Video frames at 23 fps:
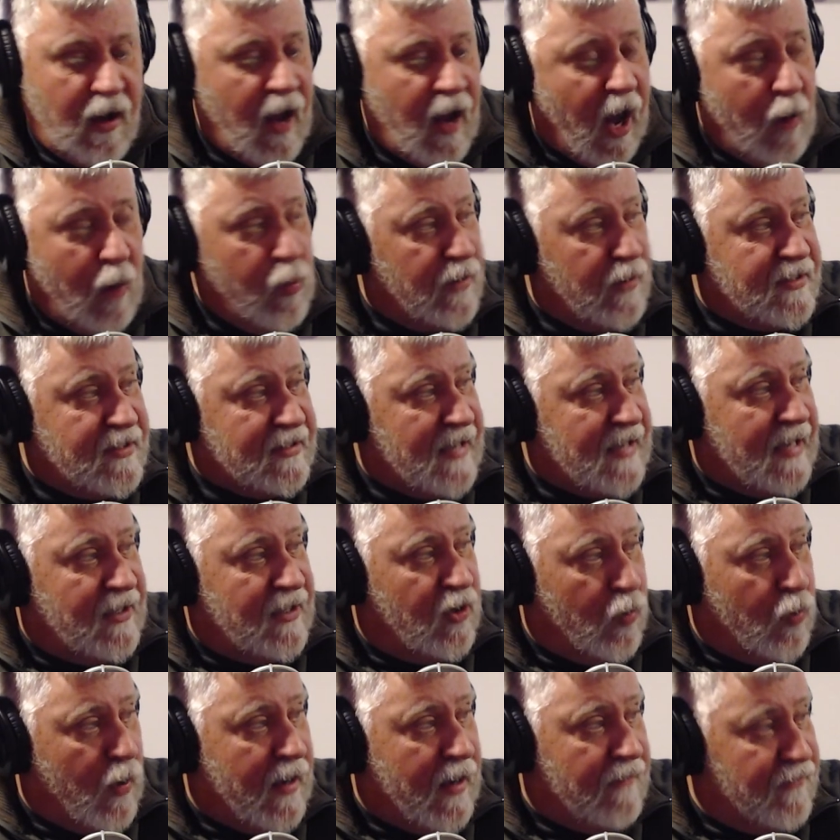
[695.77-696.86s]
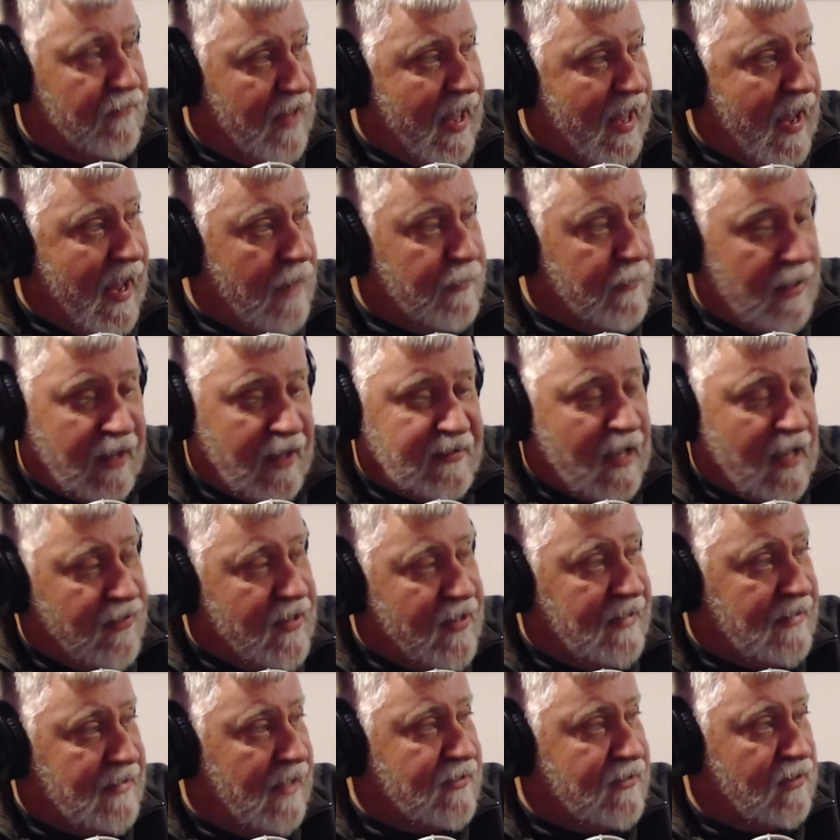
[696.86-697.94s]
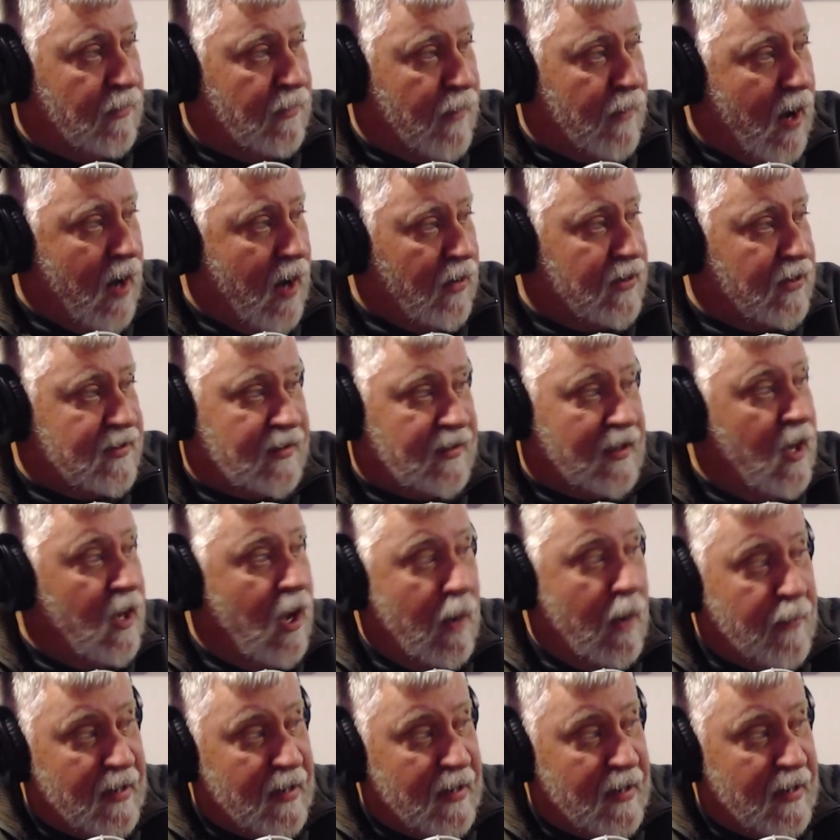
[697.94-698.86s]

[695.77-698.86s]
I wouldn't stand in the way of that because I think that's democracy.